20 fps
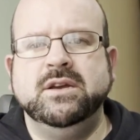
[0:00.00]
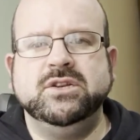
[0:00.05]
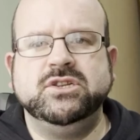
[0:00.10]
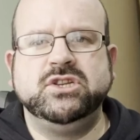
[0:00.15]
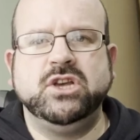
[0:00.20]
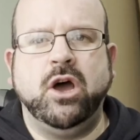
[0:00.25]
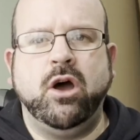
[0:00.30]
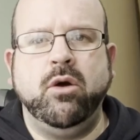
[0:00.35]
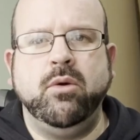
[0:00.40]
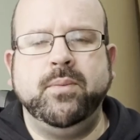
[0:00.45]

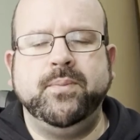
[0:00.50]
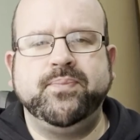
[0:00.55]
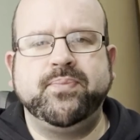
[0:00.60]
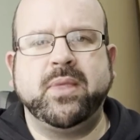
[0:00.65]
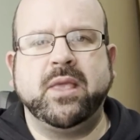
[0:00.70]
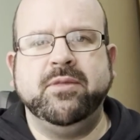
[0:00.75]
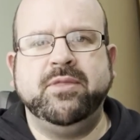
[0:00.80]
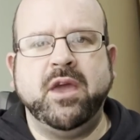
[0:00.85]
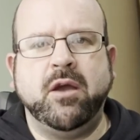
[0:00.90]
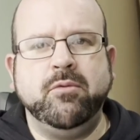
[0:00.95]
So
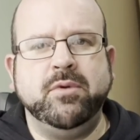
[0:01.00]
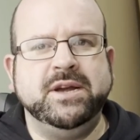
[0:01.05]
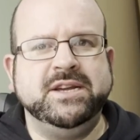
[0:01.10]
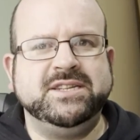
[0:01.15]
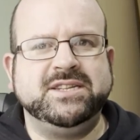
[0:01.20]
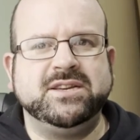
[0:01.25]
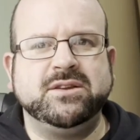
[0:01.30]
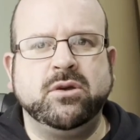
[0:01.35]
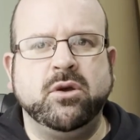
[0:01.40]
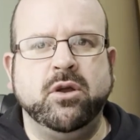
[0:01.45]
there
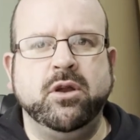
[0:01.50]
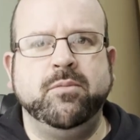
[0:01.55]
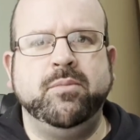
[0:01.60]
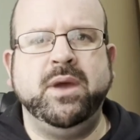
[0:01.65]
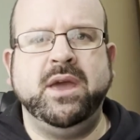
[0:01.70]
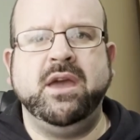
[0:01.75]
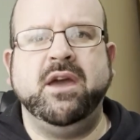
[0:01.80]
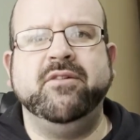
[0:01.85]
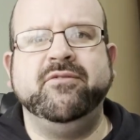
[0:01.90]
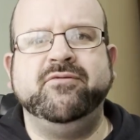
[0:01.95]
is going to
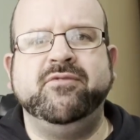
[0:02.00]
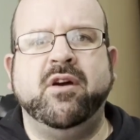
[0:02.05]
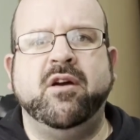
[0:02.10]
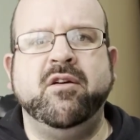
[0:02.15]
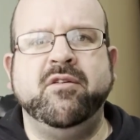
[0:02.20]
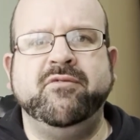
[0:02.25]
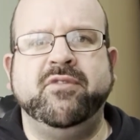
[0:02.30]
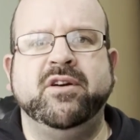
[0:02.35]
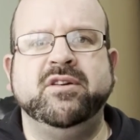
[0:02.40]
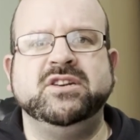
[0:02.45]
be a
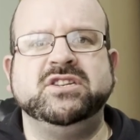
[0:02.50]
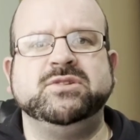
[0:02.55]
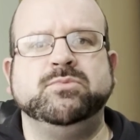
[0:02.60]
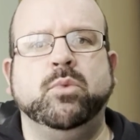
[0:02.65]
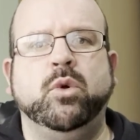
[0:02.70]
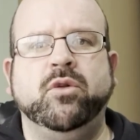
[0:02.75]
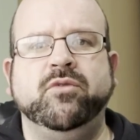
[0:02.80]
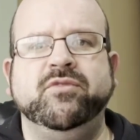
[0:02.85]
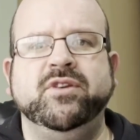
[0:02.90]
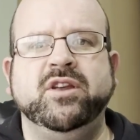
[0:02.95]
very
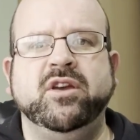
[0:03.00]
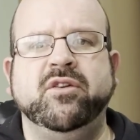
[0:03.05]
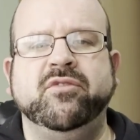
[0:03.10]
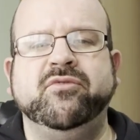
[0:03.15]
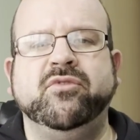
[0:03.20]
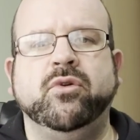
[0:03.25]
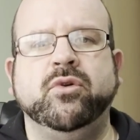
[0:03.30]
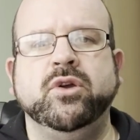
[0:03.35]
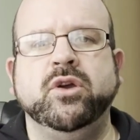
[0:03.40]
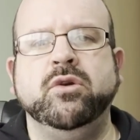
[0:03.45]
small video
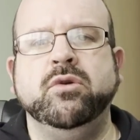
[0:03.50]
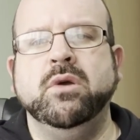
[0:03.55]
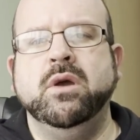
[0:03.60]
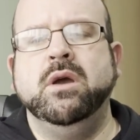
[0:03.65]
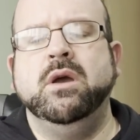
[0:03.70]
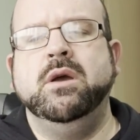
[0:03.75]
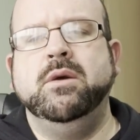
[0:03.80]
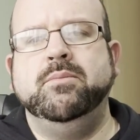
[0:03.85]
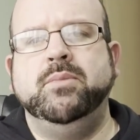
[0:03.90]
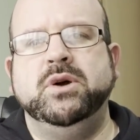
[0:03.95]
for you,
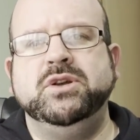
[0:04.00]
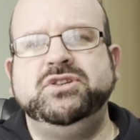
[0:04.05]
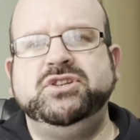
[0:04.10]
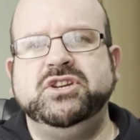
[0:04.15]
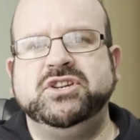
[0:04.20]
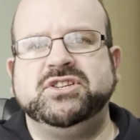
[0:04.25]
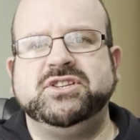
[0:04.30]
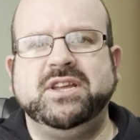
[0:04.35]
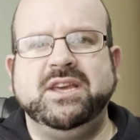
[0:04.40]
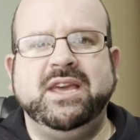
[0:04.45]
but
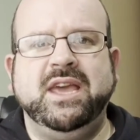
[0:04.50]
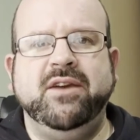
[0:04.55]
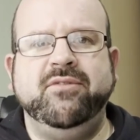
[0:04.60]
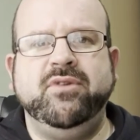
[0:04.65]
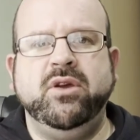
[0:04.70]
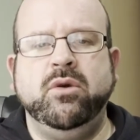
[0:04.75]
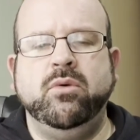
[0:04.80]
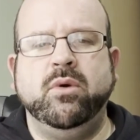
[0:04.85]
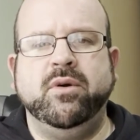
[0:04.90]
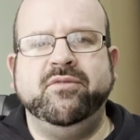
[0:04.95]
just to give
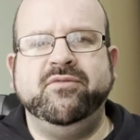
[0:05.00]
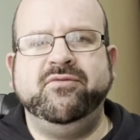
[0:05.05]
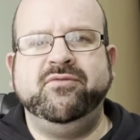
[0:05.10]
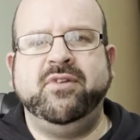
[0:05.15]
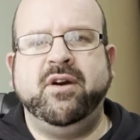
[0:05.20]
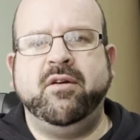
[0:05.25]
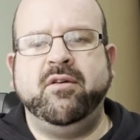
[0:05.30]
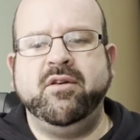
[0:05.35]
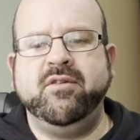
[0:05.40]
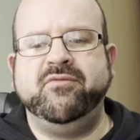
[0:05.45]
you a
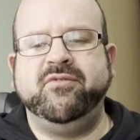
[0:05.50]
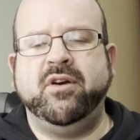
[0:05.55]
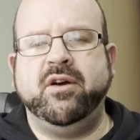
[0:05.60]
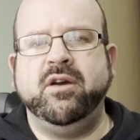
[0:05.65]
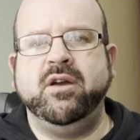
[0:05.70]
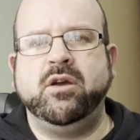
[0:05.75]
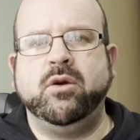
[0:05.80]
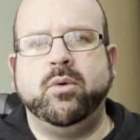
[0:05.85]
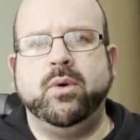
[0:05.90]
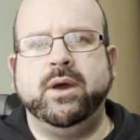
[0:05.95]

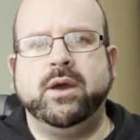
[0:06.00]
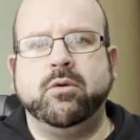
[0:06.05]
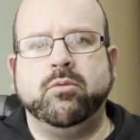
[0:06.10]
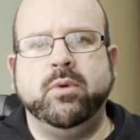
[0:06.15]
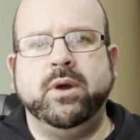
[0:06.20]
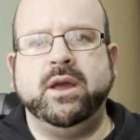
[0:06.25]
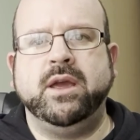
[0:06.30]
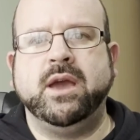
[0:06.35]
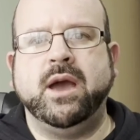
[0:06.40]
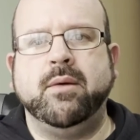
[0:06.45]
very quick
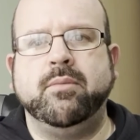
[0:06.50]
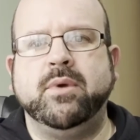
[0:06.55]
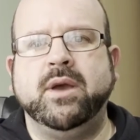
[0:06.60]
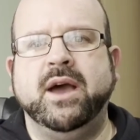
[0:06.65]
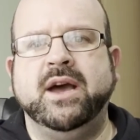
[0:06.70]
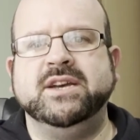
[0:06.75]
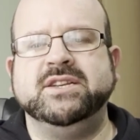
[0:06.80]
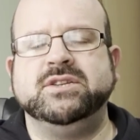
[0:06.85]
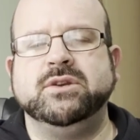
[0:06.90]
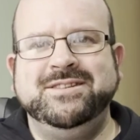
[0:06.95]
recap,
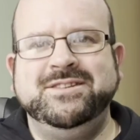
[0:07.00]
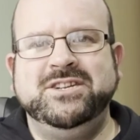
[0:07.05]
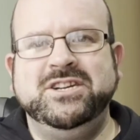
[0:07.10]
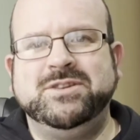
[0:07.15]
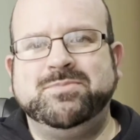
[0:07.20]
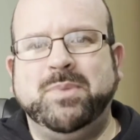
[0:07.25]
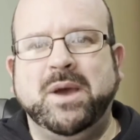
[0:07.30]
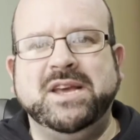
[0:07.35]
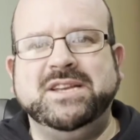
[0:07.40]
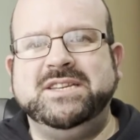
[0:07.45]
guys,
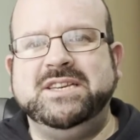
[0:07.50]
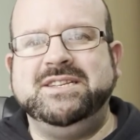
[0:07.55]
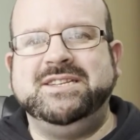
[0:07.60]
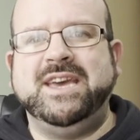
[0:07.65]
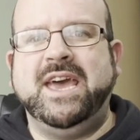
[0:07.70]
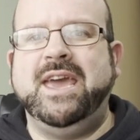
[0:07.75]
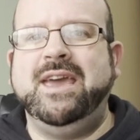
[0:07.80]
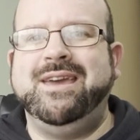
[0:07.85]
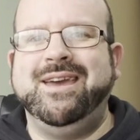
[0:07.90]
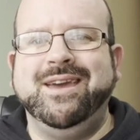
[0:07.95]
just basically
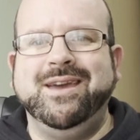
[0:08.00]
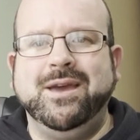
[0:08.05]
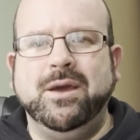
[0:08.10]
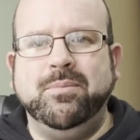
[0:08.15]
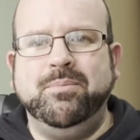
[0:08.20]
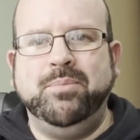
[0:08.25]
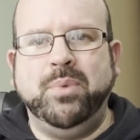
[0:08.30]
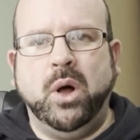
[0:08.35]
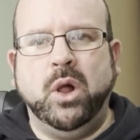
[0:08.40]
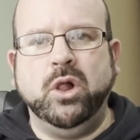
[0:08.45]

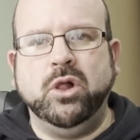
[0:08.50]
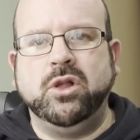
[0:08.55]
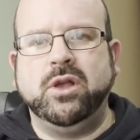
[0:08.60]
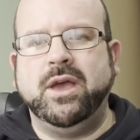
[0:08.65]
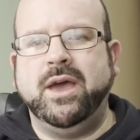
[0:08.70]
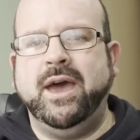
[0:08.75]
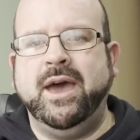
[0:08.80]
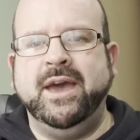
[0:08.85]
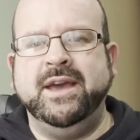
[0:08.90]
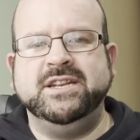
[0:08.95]
taking bulk
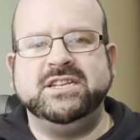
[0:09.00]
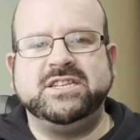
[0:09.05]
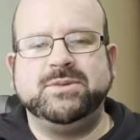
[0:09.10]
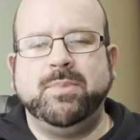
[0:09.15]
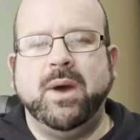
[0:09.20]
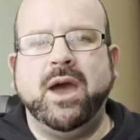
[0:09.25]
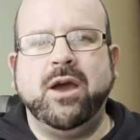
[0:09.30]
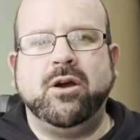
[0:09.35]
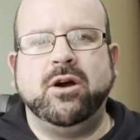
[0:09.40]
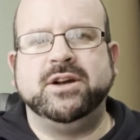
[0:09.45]
and
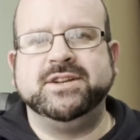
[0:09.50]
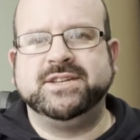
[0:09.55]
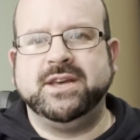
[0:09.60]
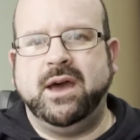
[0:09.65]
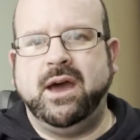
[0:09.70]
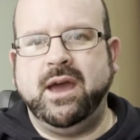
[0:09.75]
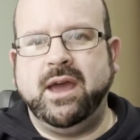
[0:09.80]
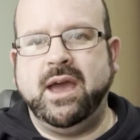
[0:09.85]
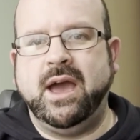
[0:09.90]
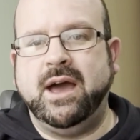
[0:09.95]
spare cards
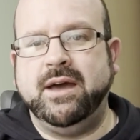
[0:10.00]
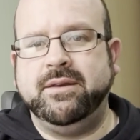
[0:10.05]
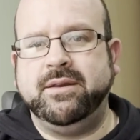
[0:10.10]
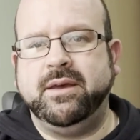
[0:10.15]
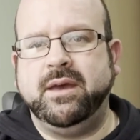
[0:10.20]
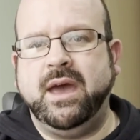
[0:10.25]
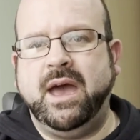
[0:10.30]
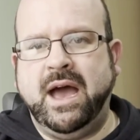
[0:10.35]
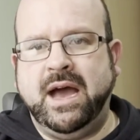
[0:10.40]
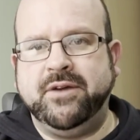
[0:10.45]
that I had
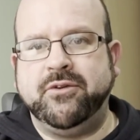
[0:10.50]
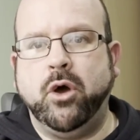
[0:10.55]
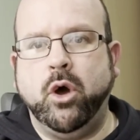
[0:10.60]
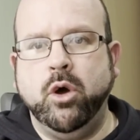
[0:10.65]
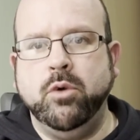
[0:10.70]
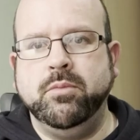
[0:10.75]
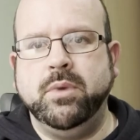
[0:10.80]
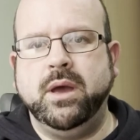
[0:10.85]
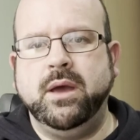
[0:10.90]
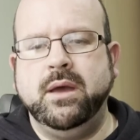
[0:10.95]
at
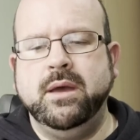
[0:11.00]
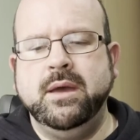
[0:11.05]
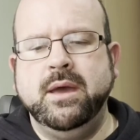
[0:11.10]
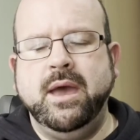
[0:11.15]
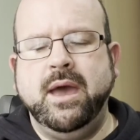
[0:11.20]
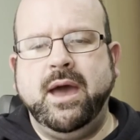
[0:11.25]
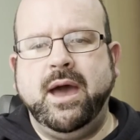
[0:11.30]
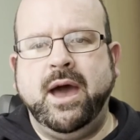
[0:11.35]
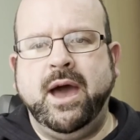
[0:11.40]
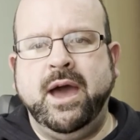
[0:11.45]
home
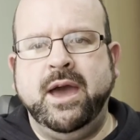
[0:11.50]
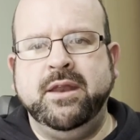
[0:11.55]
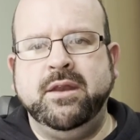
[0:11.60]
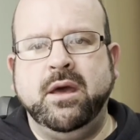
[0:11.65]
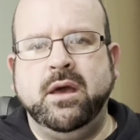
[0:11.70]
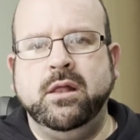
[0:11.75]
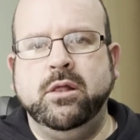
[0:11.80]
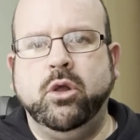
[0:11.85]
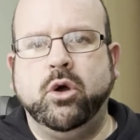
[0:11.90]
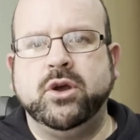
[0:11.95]

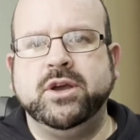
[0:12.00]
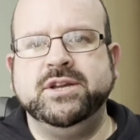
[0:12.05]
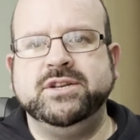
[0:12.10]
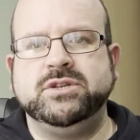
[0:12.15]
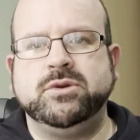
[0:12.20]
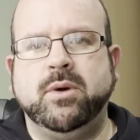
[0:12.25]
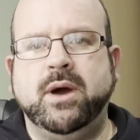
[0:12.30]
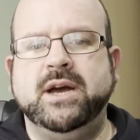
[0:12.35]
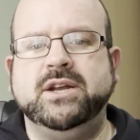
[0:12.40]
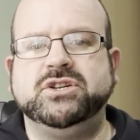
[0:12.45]
and looking
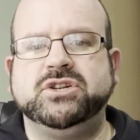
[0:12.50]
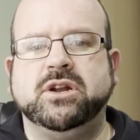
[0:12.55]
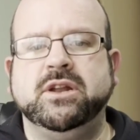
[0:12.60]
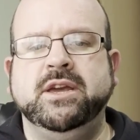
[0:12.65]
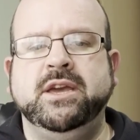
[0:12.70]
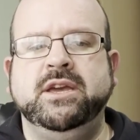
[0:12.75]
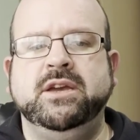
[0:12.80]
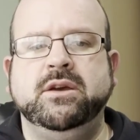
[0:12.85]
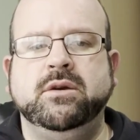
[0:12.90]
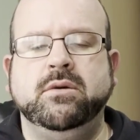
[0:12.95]
to
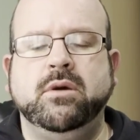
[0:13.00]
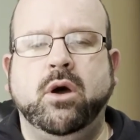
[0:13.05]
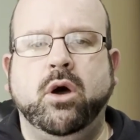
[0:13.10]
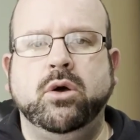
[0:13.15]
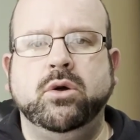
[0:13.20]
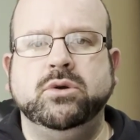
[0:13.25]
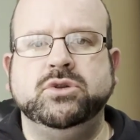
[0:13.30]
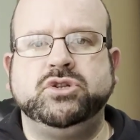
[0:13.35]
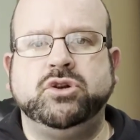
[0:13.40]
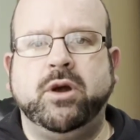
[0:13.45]
actually
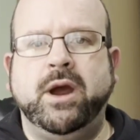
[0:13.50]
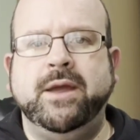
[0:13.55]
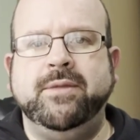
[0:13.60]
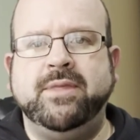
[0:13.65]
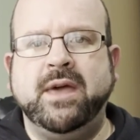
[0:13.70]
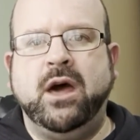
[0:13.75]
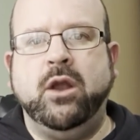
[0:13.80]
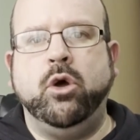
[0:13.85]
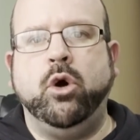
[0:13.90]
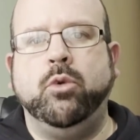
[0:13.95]

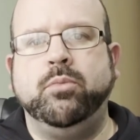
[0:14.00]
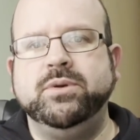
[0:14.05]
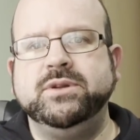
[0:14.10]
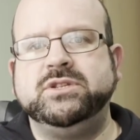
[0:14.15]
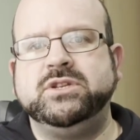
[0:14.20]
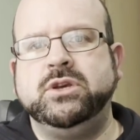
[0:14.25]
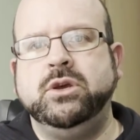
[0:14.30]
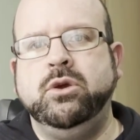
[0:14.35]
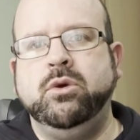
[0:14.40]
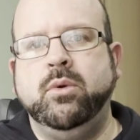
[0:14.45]
trade that up
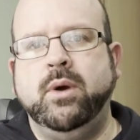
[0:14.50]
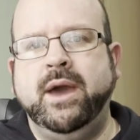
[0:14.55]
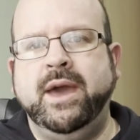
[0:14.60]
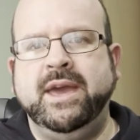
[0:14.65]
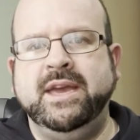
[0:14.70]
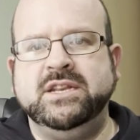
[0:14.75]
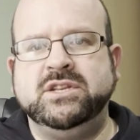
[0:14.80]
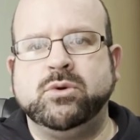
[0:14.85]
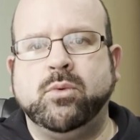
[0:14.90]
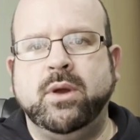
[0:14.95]
to
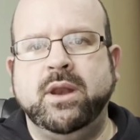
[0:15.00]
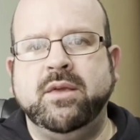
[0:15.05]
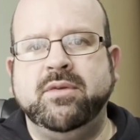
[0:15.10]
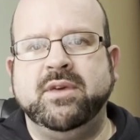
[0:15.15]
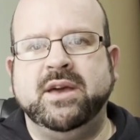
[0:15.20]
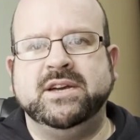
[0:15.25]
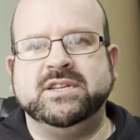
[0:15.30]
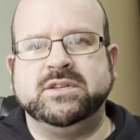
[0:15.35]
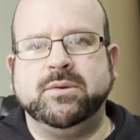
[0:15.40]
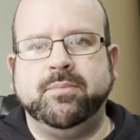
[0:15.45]
a
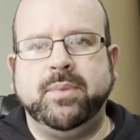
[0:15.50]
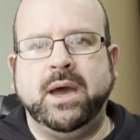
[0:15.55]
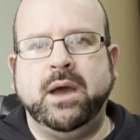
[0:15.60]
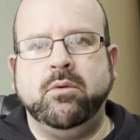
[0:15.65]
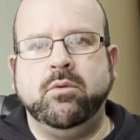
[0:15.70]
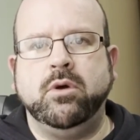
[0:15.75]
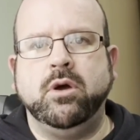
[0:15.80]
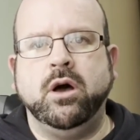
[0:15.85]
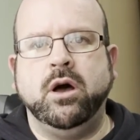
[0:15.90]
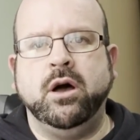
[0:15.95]

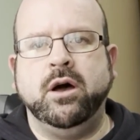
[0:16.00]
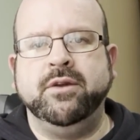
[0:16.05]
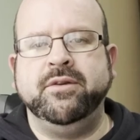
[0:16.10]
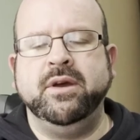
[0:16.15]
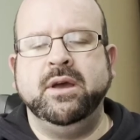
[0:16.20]
£20,000 card.